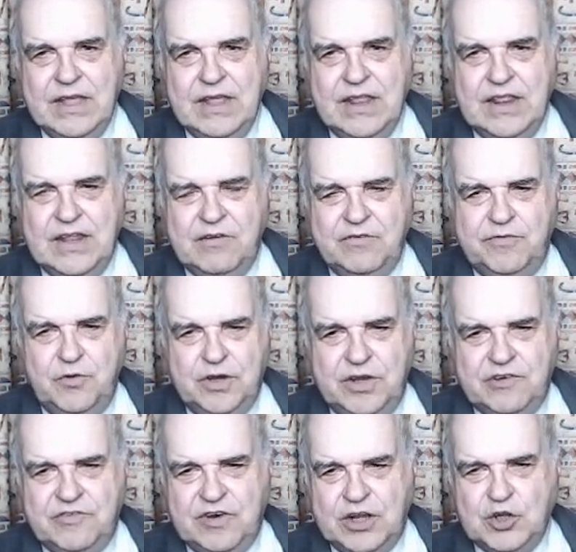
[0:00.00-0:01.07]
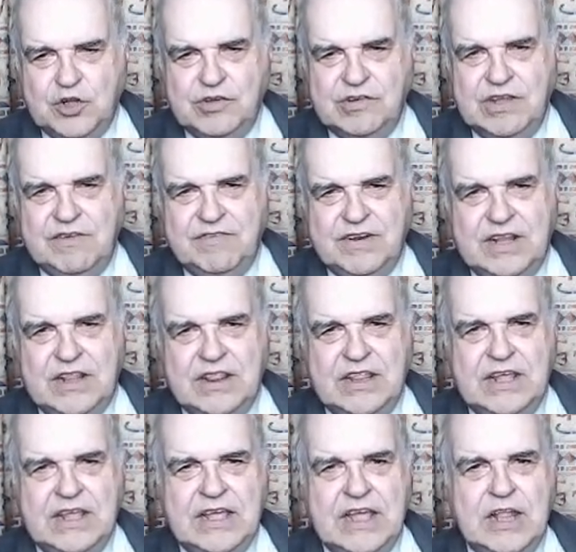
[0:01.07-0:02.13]
There are full instructions given in
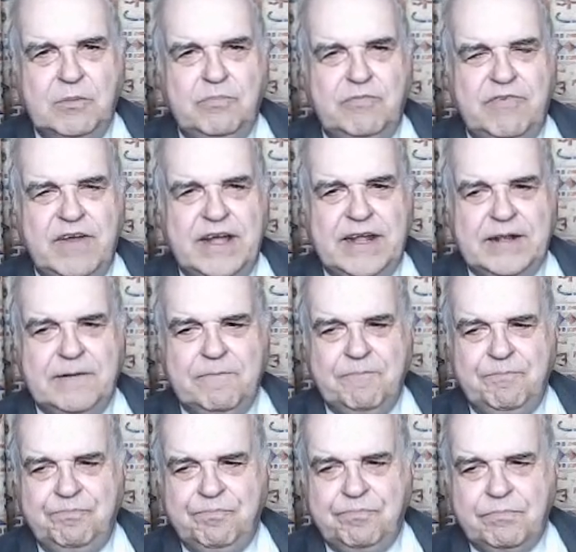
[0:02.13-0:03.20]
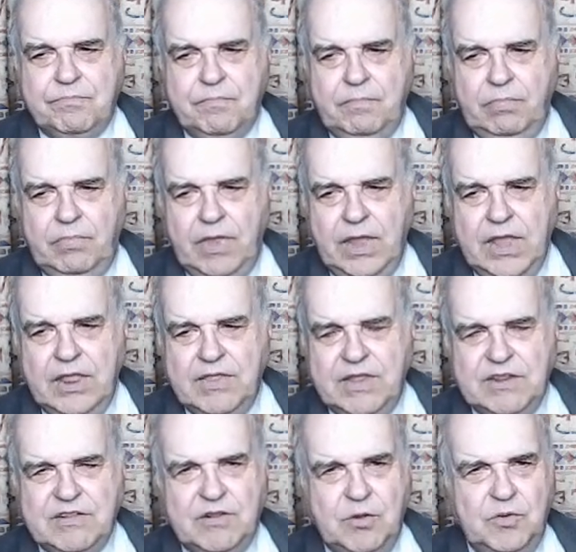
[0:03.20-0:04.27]
the help file.
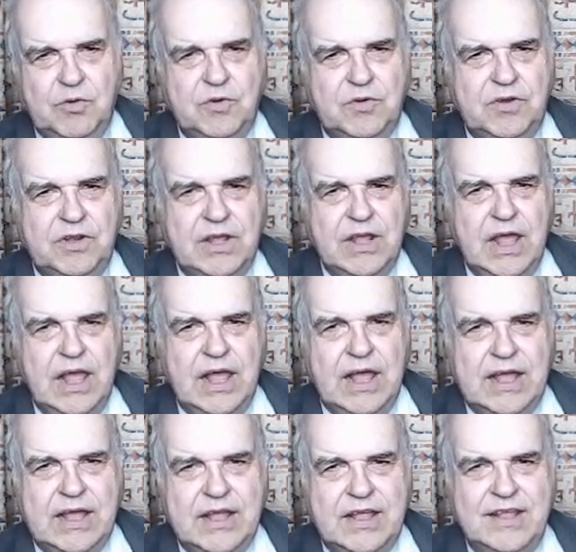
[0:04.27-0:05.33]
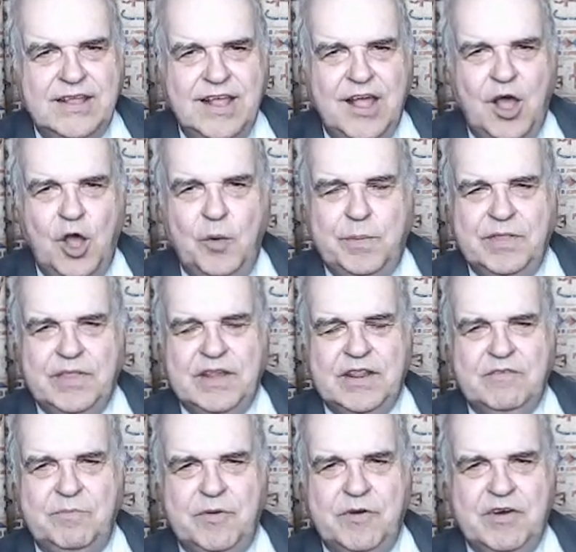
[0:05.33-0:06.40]
There's no good hoping that
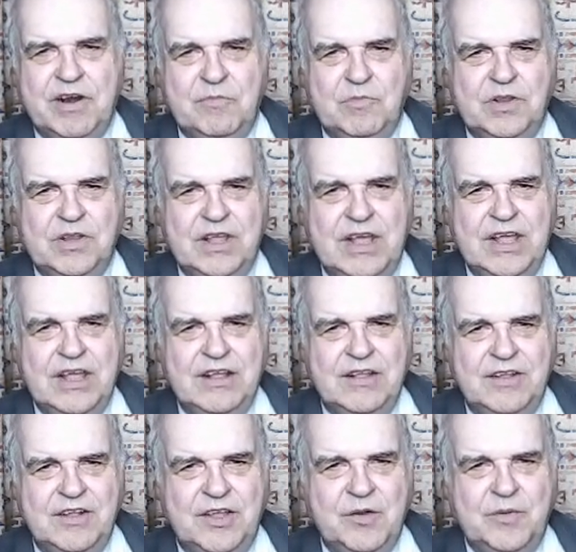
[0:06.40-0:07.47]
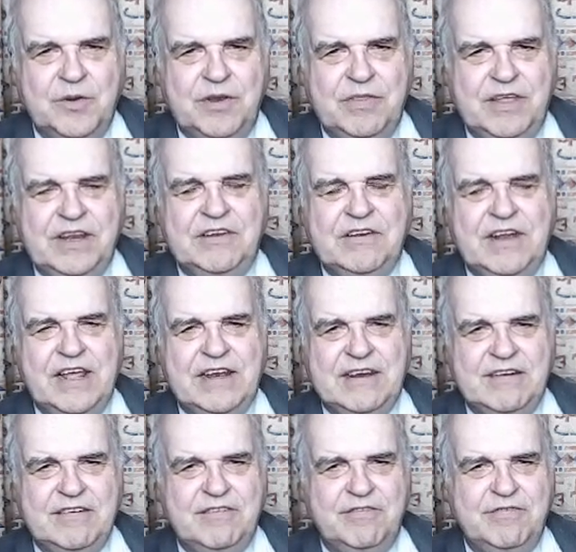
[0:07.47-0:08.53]
the program will go onto the internet
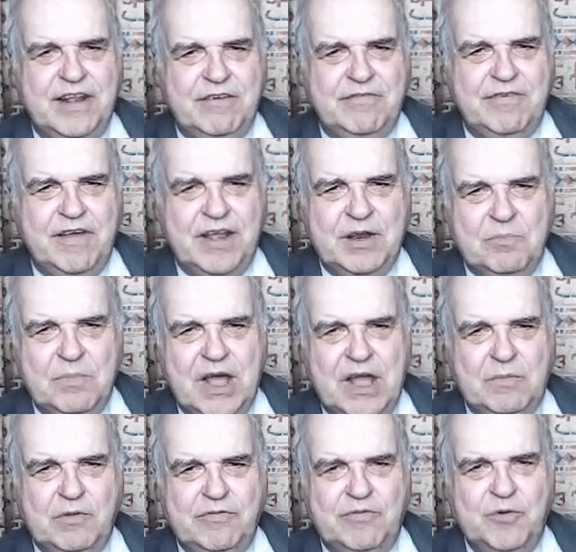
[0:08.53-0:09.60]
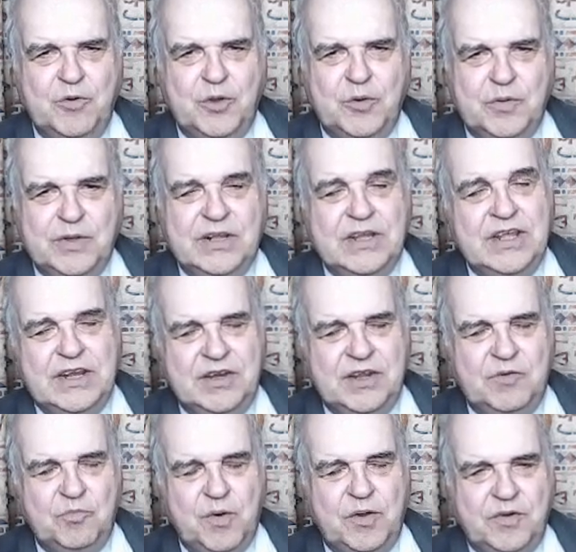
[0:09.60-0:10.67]
and find a Bible for you.
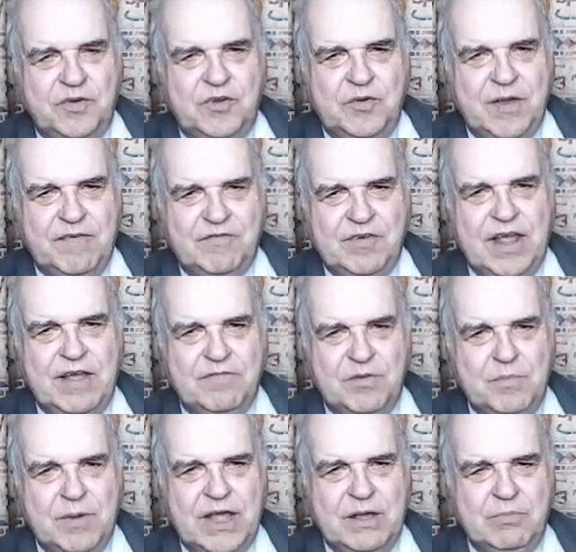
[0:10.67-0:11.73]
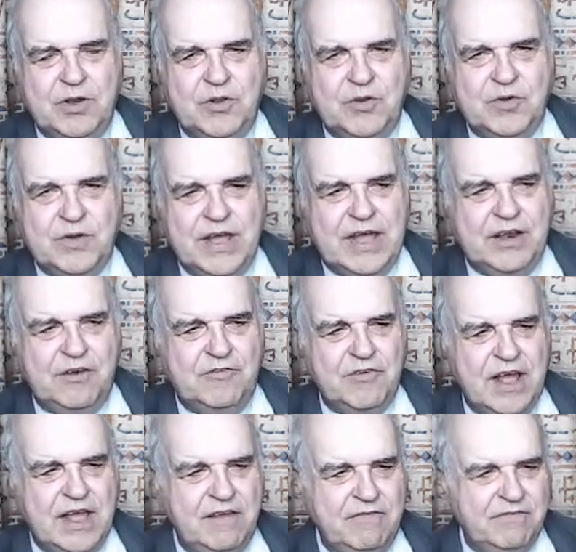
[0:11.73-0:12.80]
It won't. You have to have the Bible on your hard
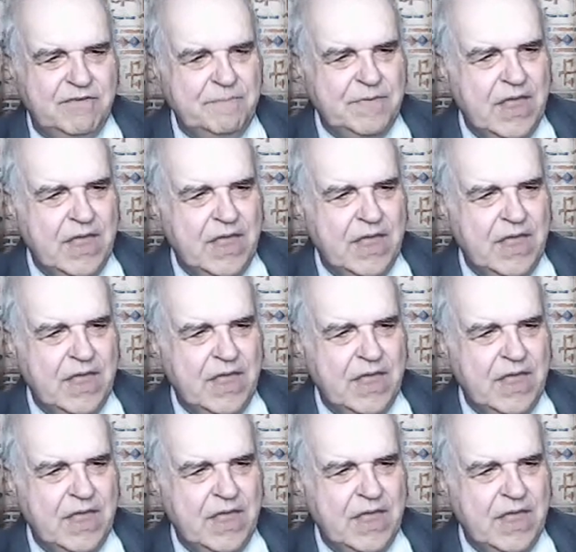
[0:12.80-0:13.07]
drive.